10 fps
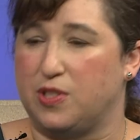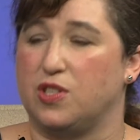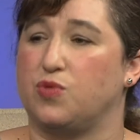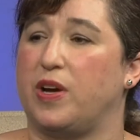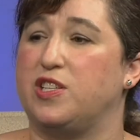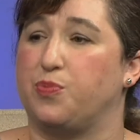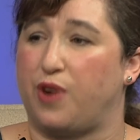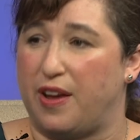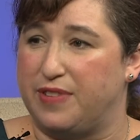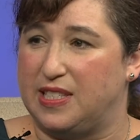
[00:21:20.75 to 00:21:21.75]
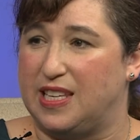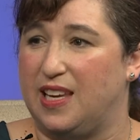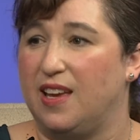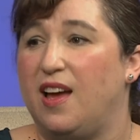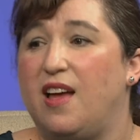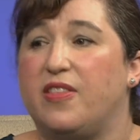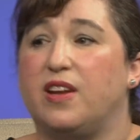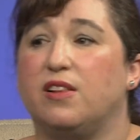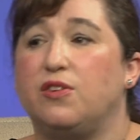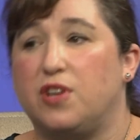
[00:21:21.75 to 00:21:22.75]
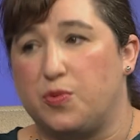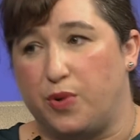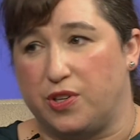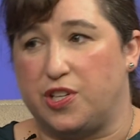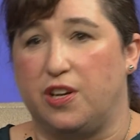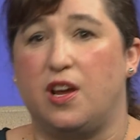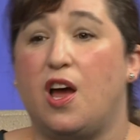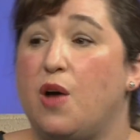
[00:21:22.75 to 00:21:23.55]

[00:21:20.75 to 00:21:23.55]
this right to privacy that included abortion,